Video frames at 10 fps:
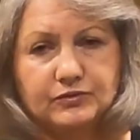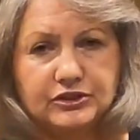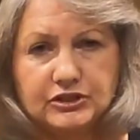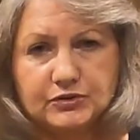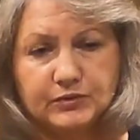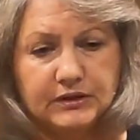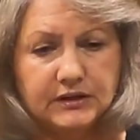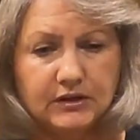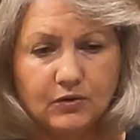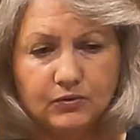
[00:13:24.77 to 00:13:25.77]
which is
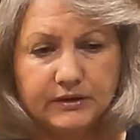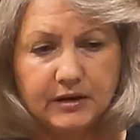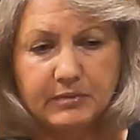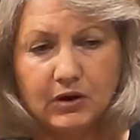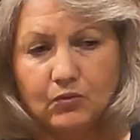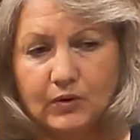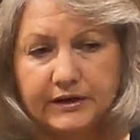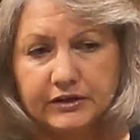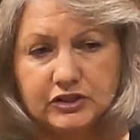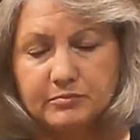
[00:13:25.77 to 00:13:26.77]
really only about 1
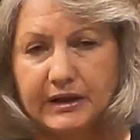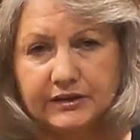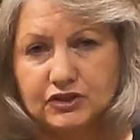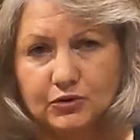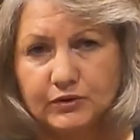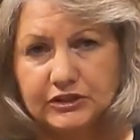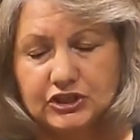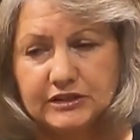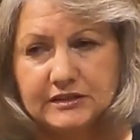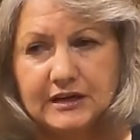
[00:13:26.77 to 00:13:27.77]
inch by 2
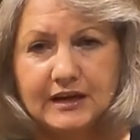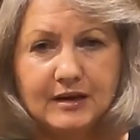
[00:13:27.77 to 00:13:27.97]
inches,